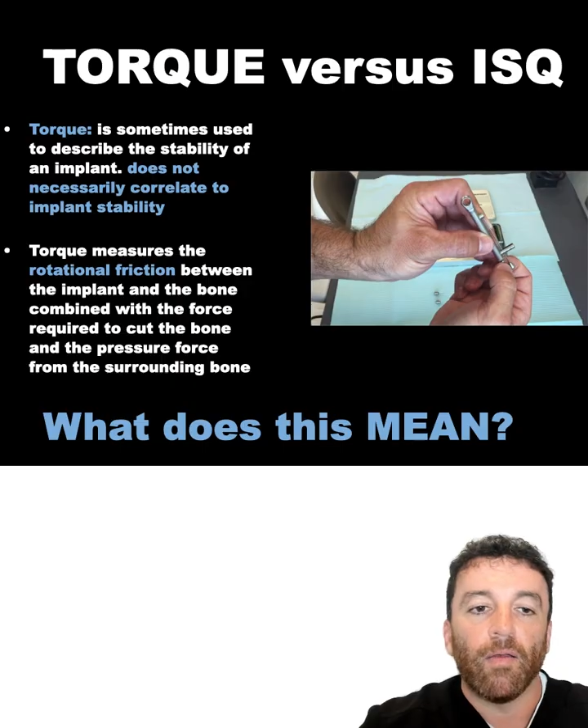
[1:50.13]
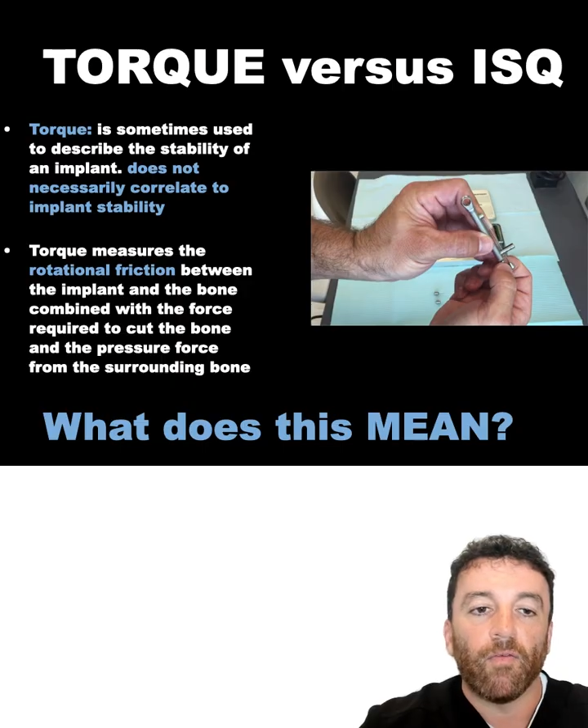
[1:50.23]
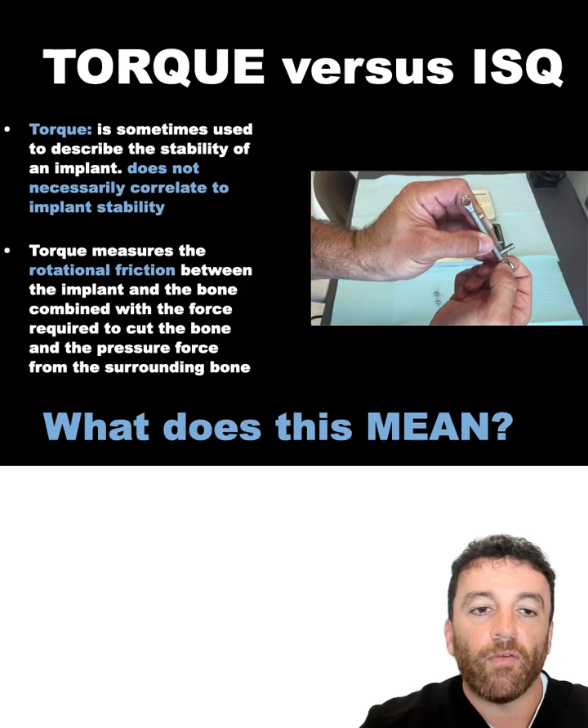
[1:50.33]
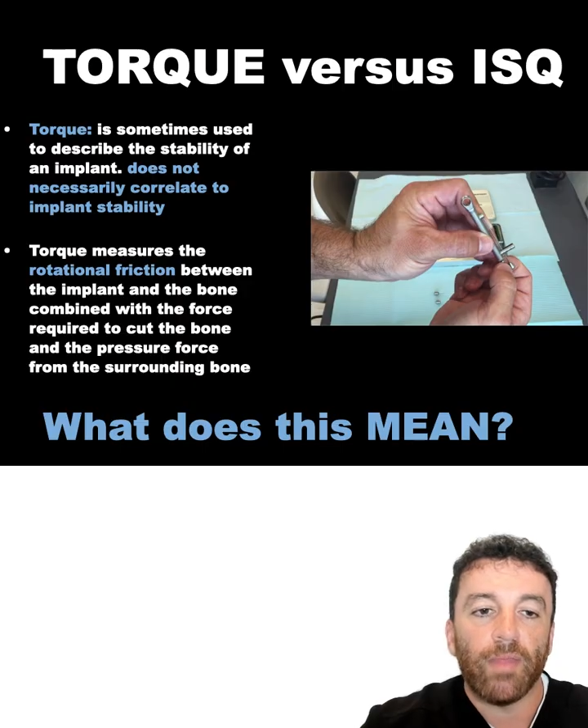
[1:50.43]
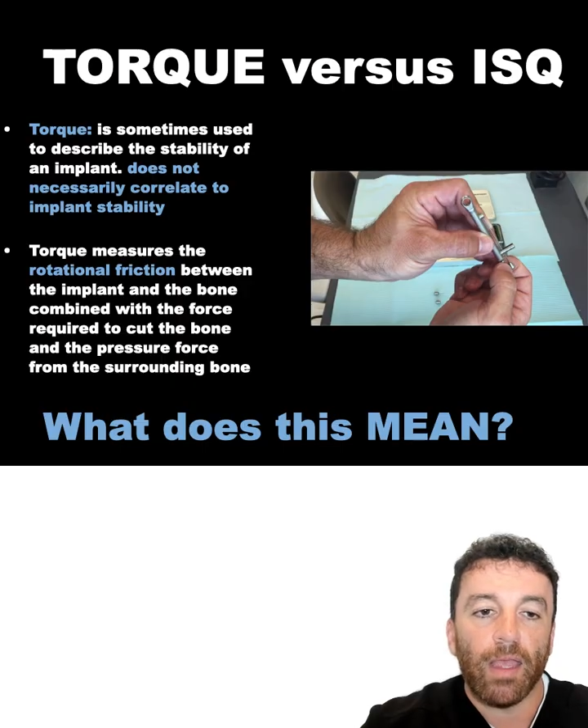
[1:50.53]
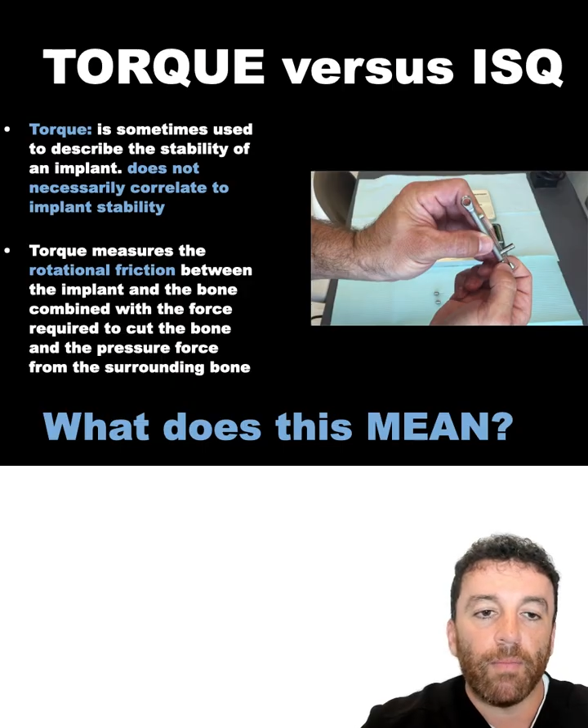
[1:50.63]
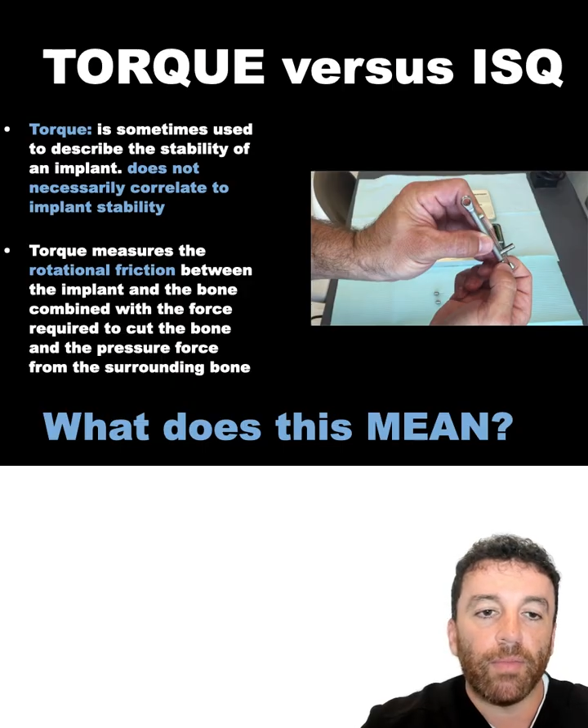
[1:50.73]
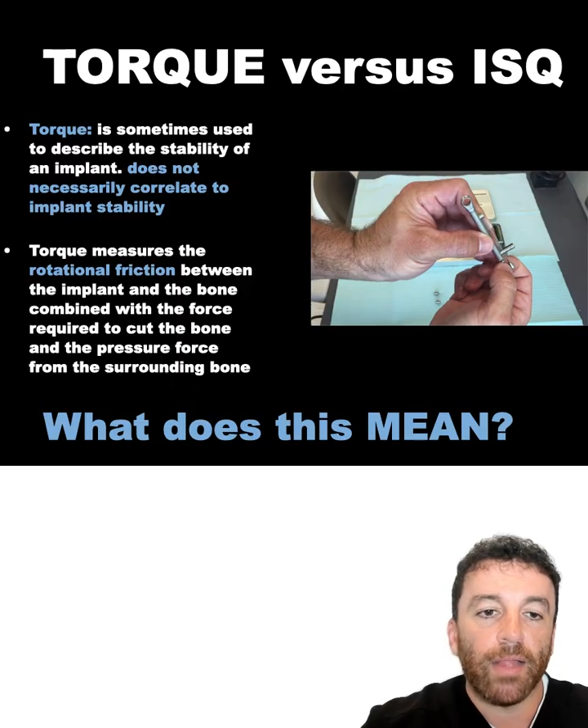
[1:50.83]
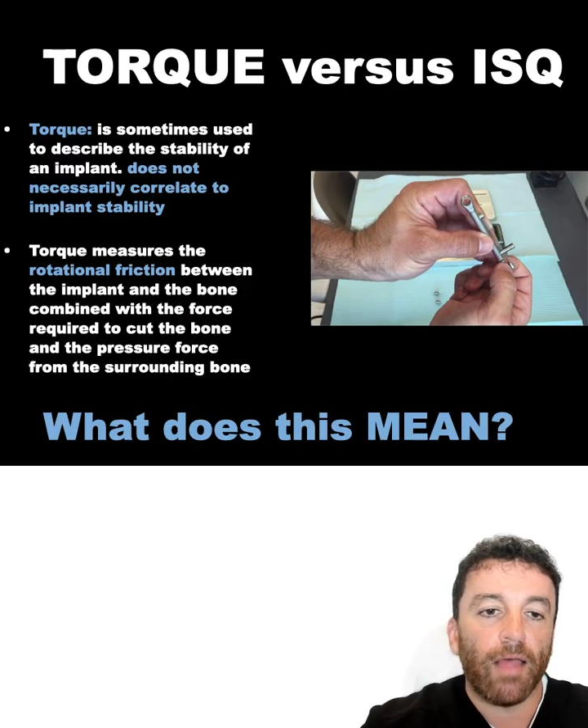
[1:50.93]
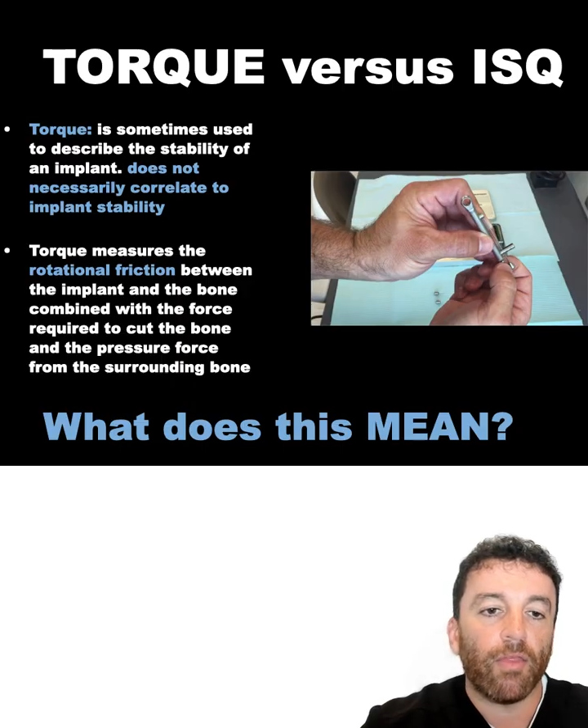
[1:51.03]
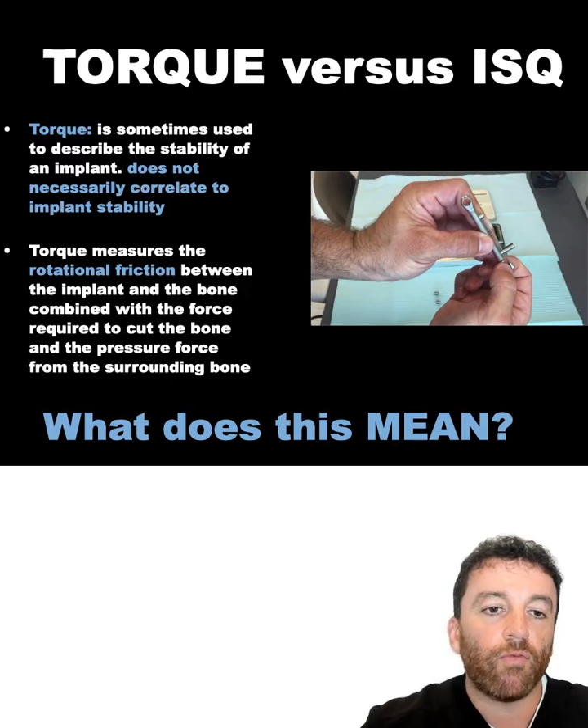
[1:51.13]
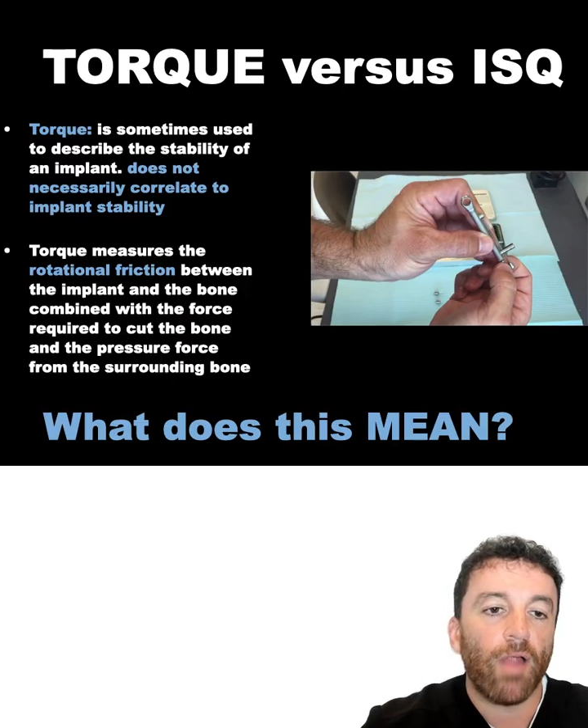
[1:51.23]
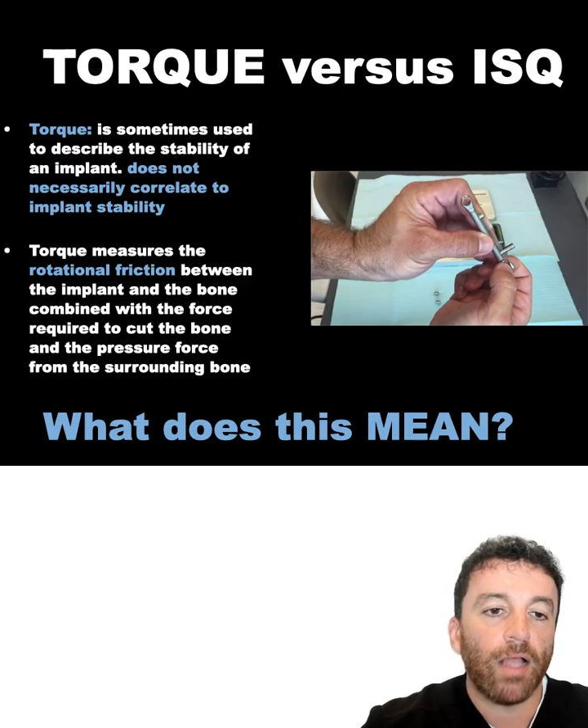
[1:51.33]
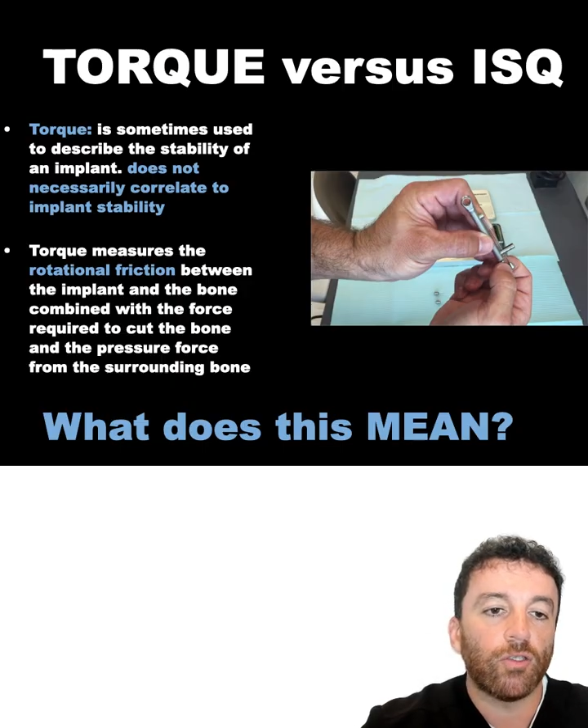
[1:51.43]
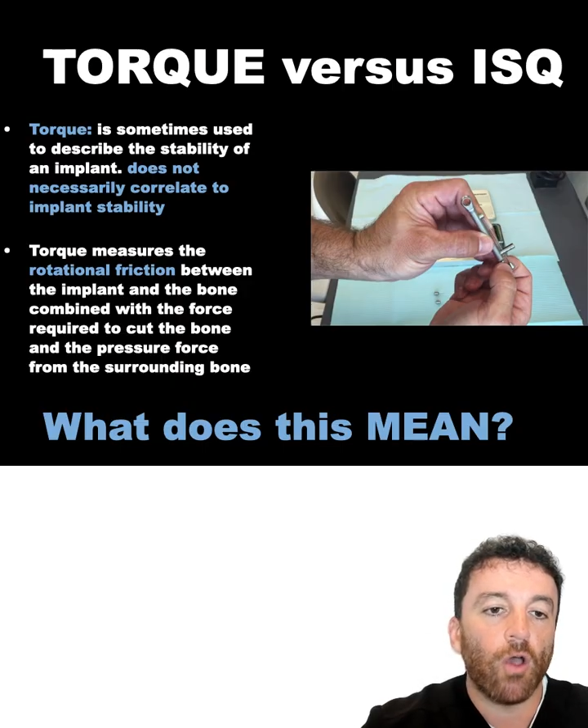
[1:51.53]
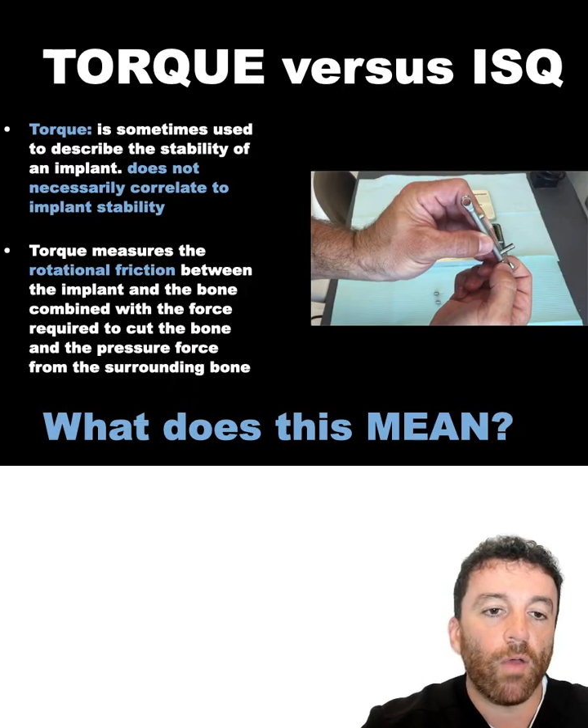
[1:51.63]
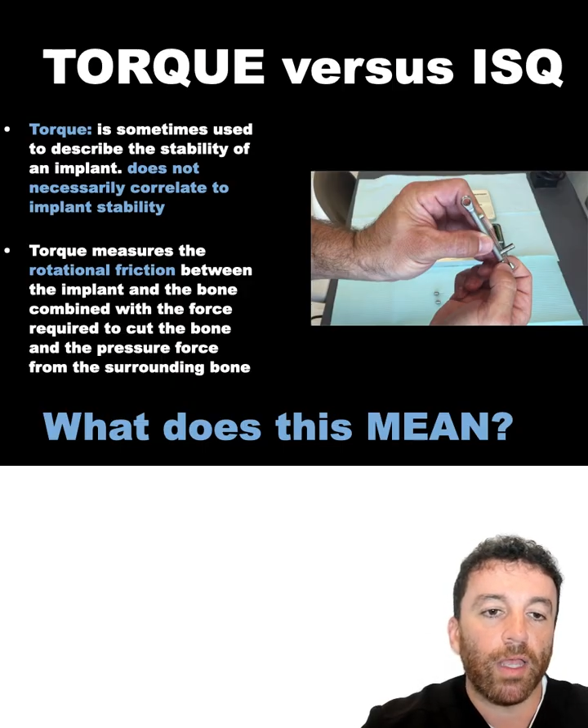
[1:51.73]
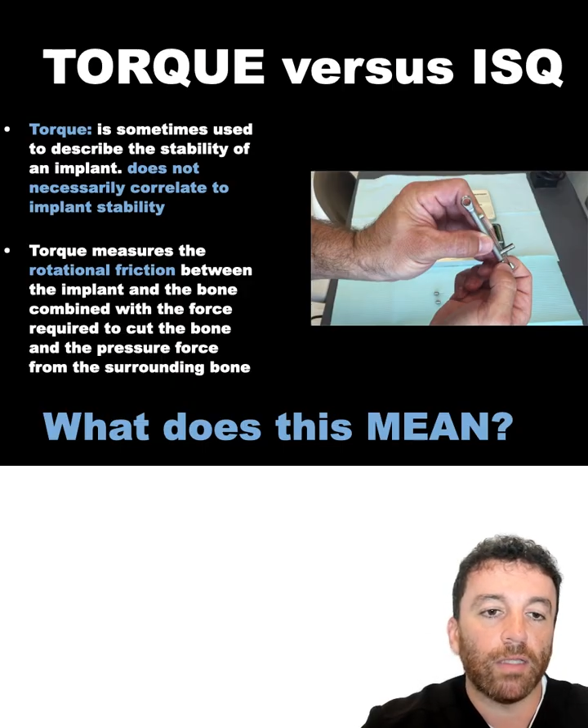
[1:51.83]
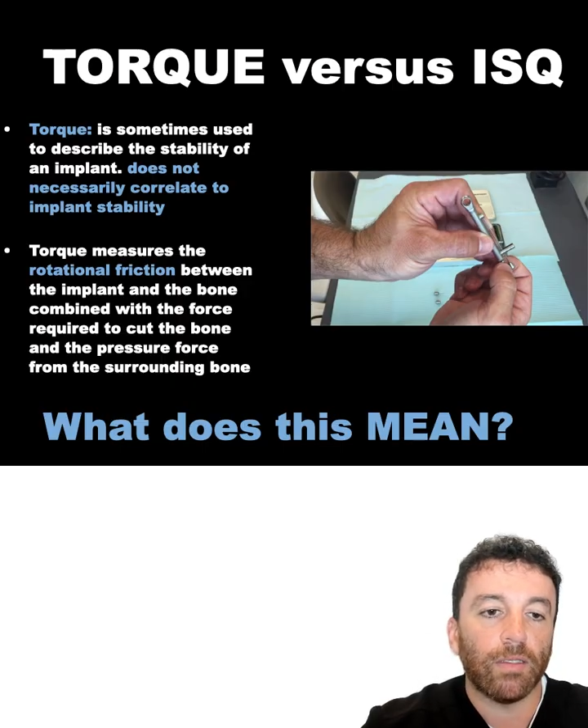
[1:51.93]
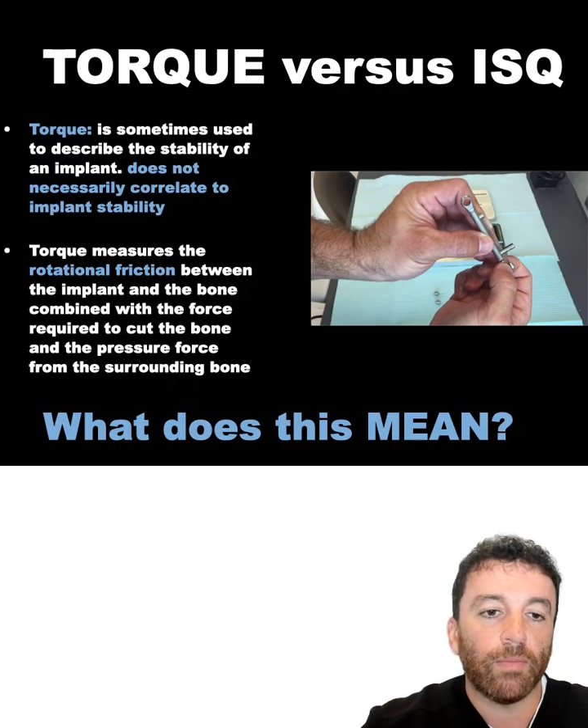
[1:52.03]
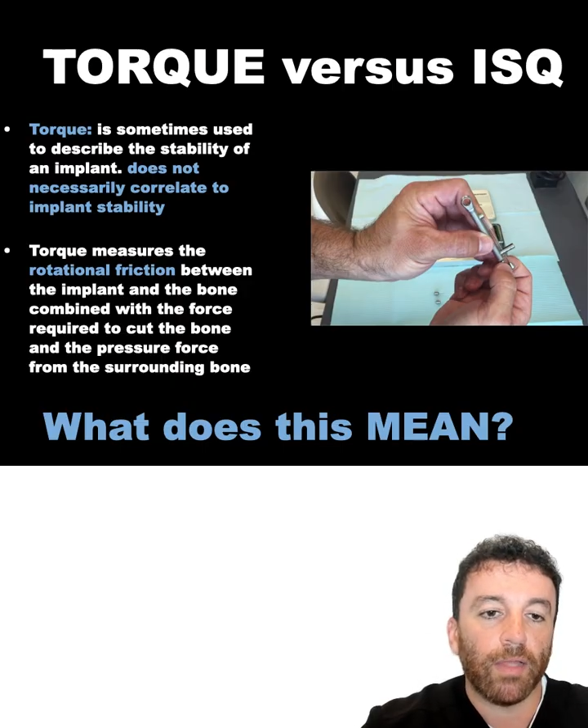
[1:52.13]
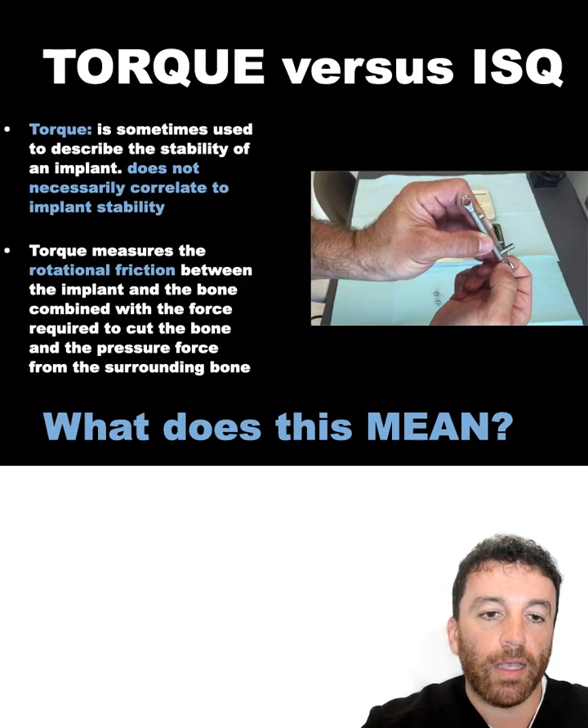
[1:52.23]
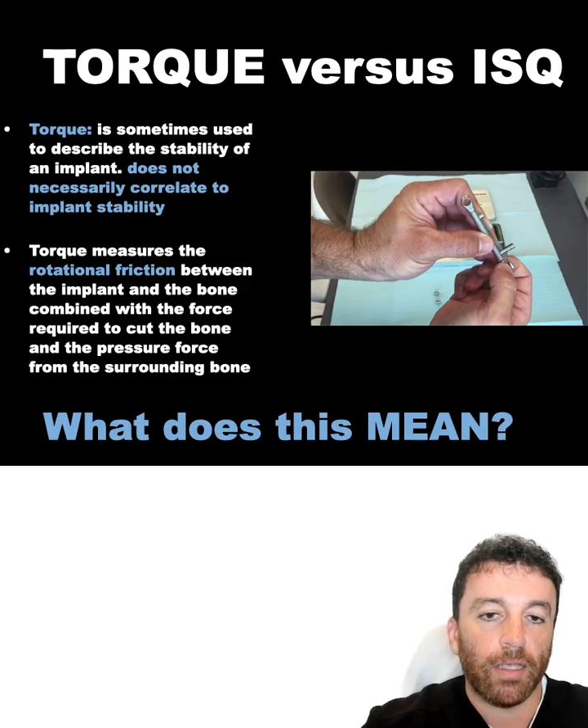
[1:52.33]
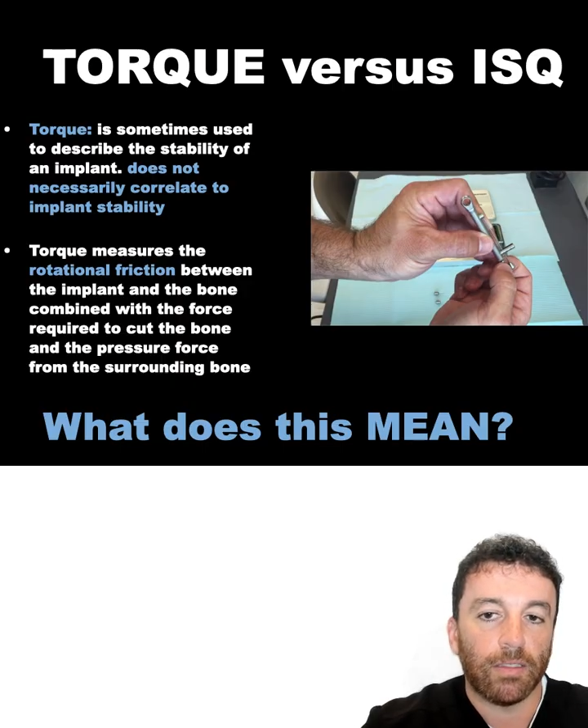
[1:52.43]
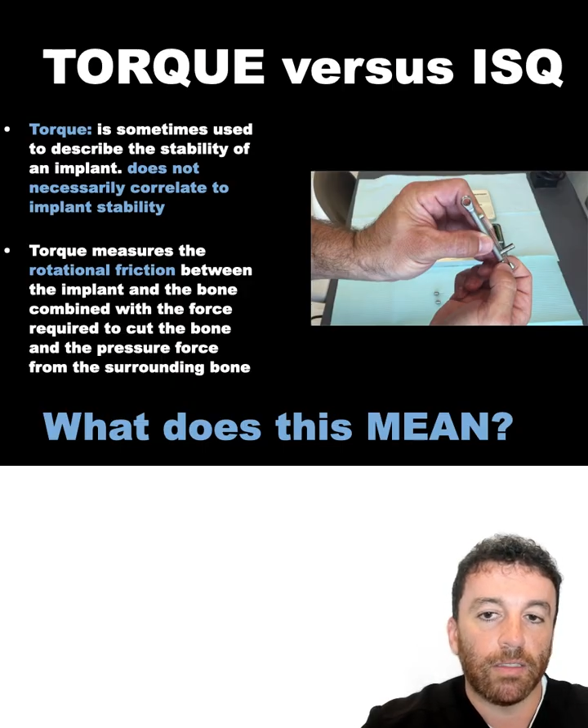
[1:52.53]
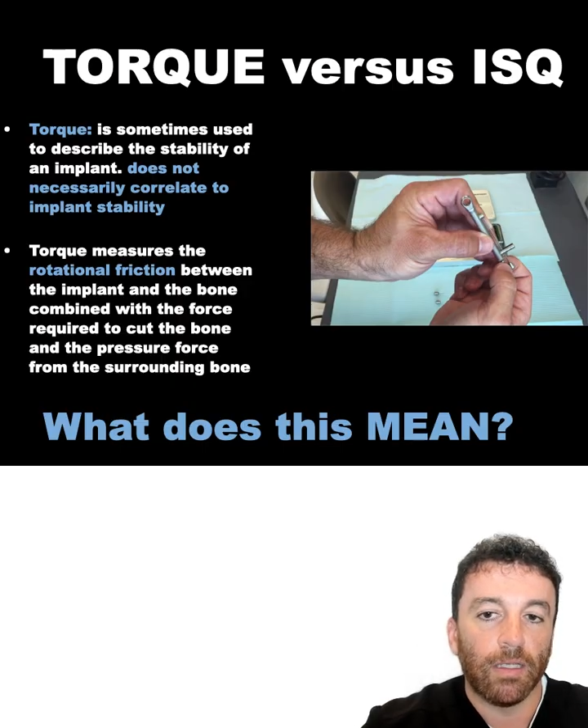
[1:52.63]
from the implant threads going into place.